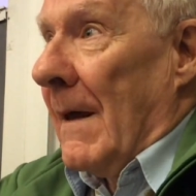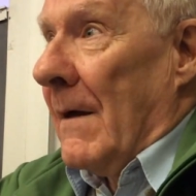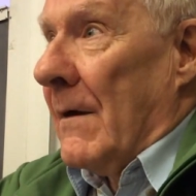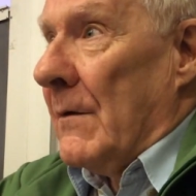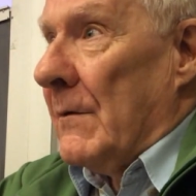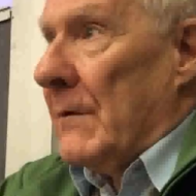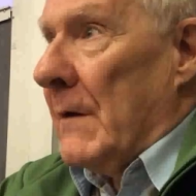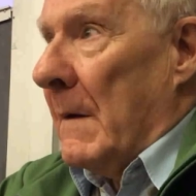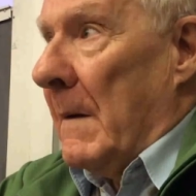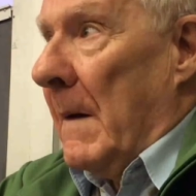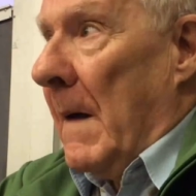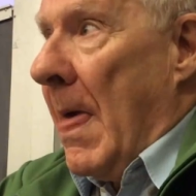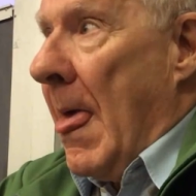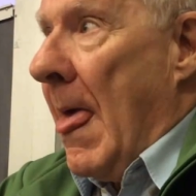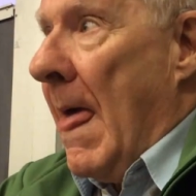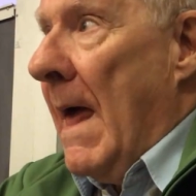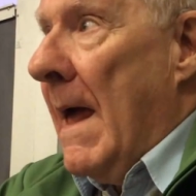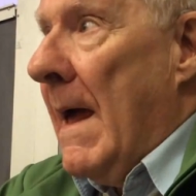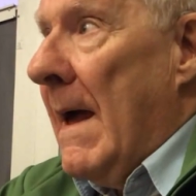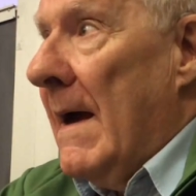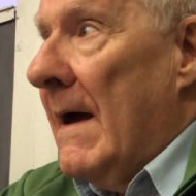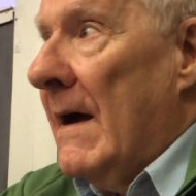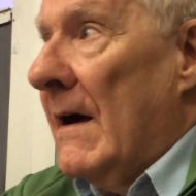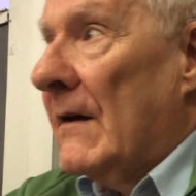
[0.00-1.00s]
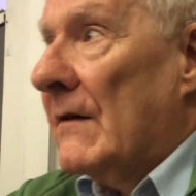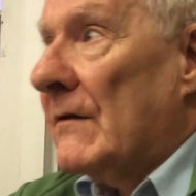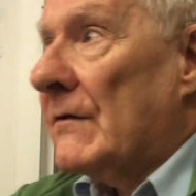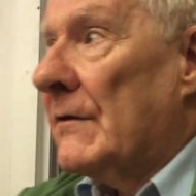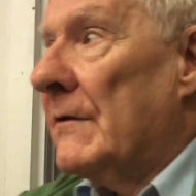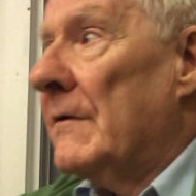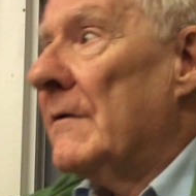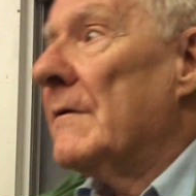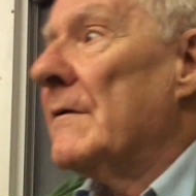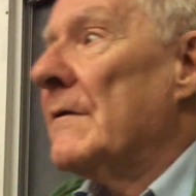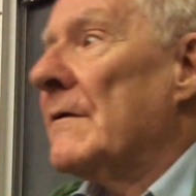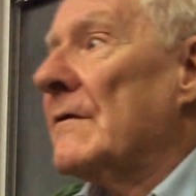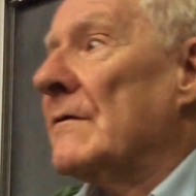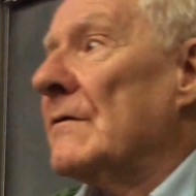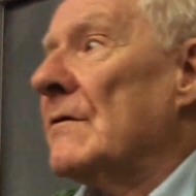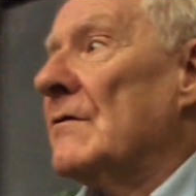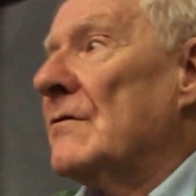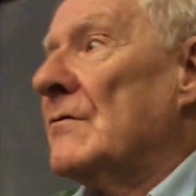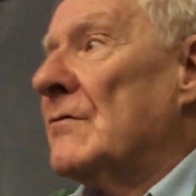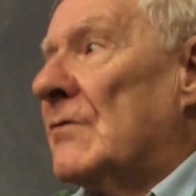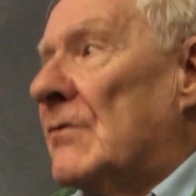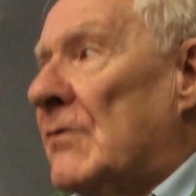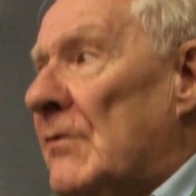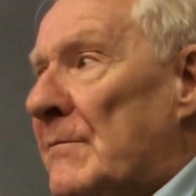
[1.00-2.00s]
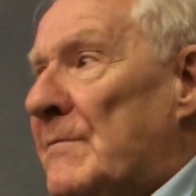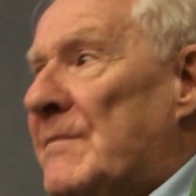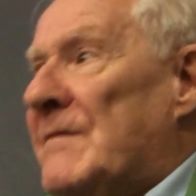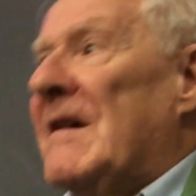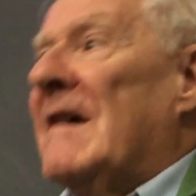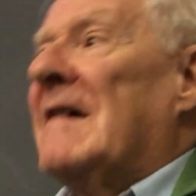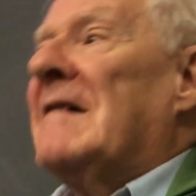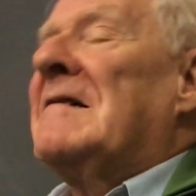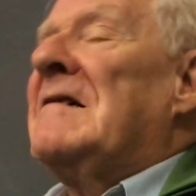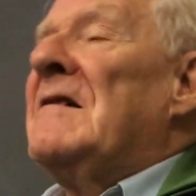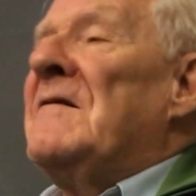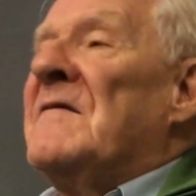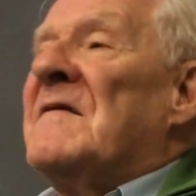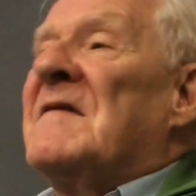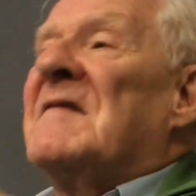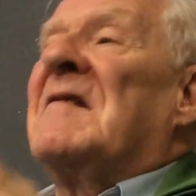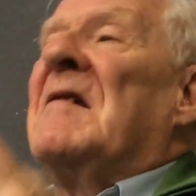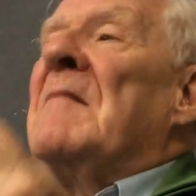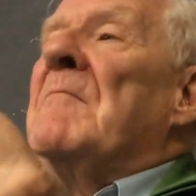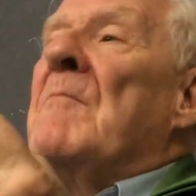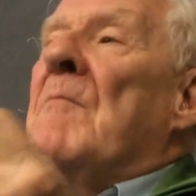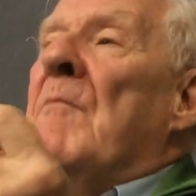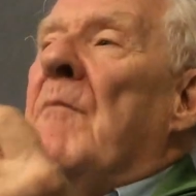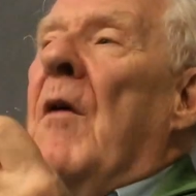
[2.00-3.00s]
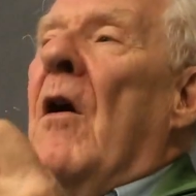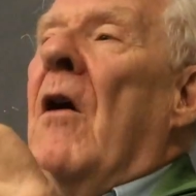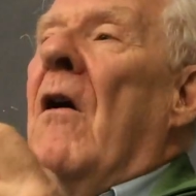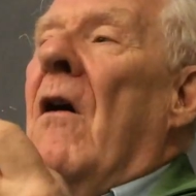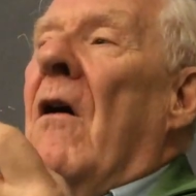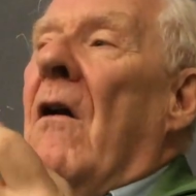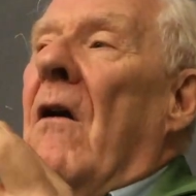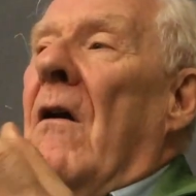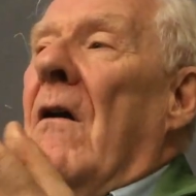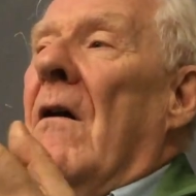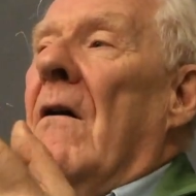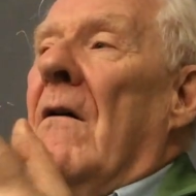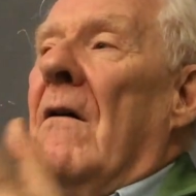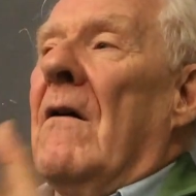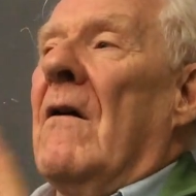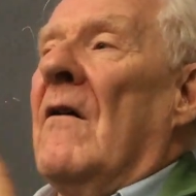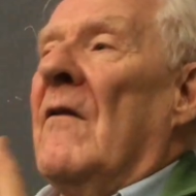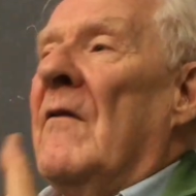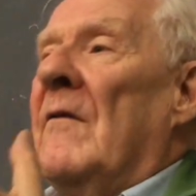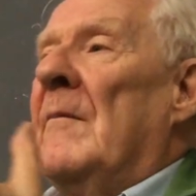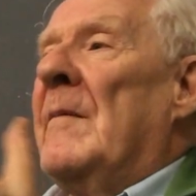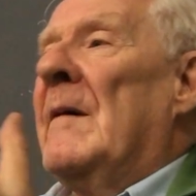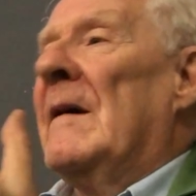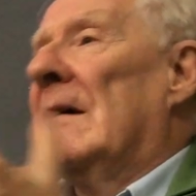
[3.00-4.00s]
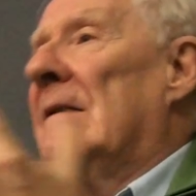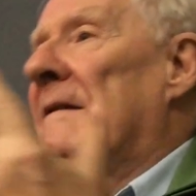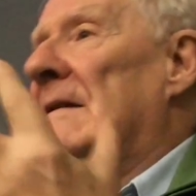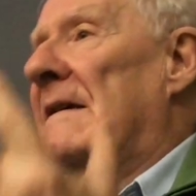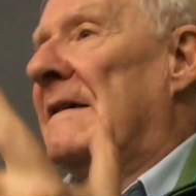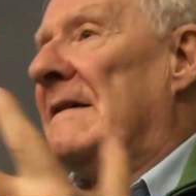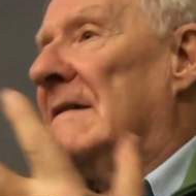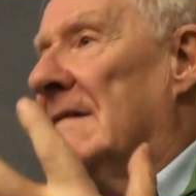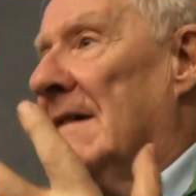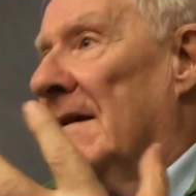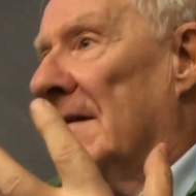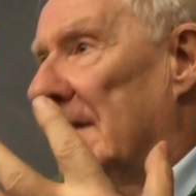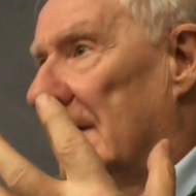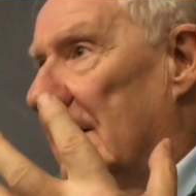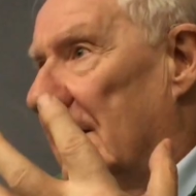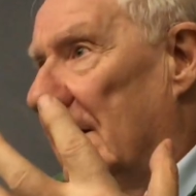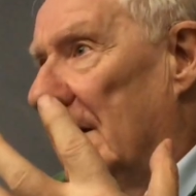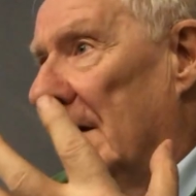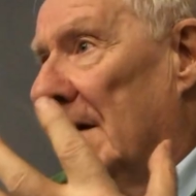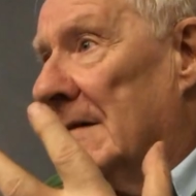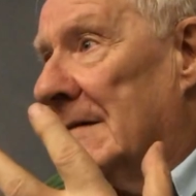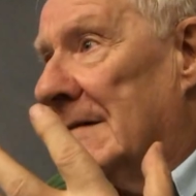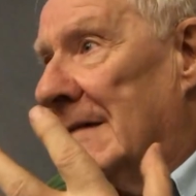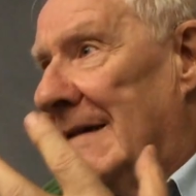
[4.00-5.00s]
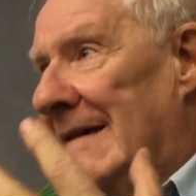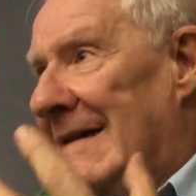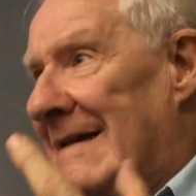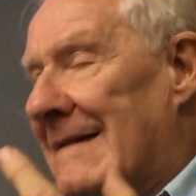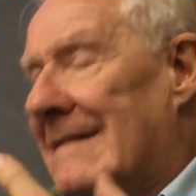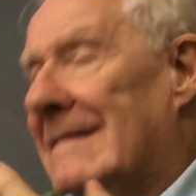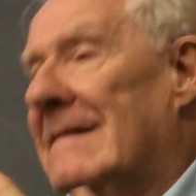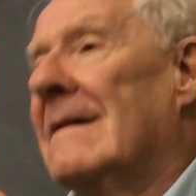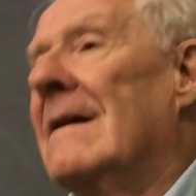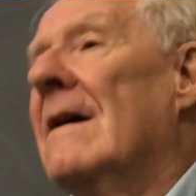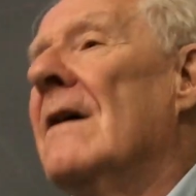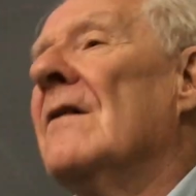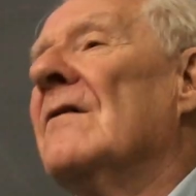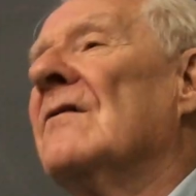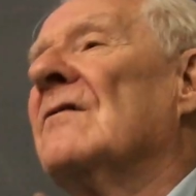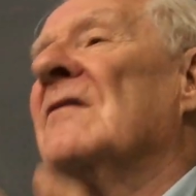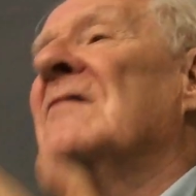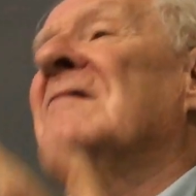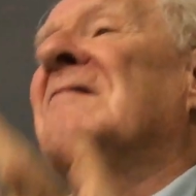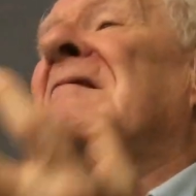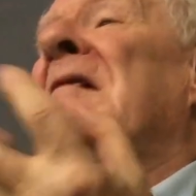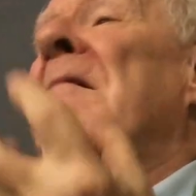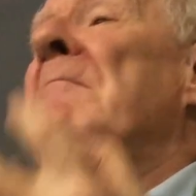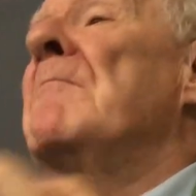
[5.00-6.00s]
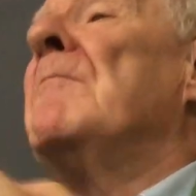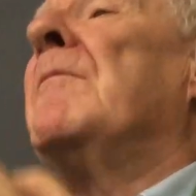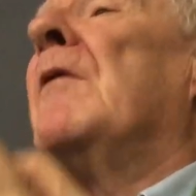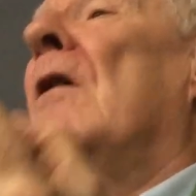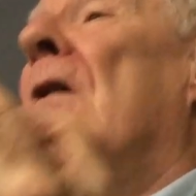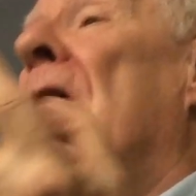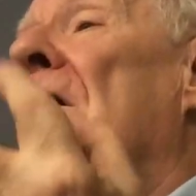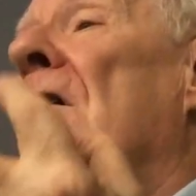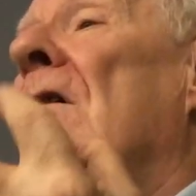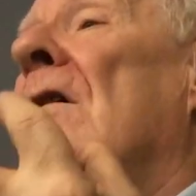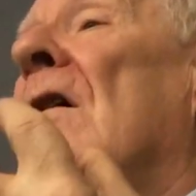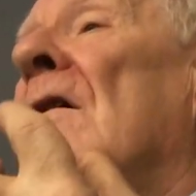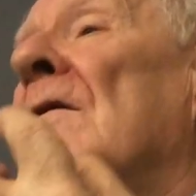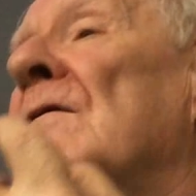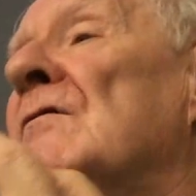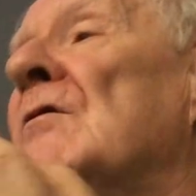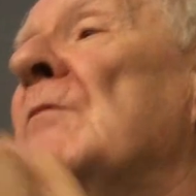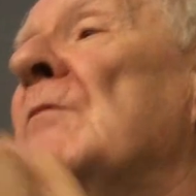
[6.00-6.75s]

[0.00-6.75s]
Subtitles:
You know? So the subjective symbol of Bernie Sanders is the symbol of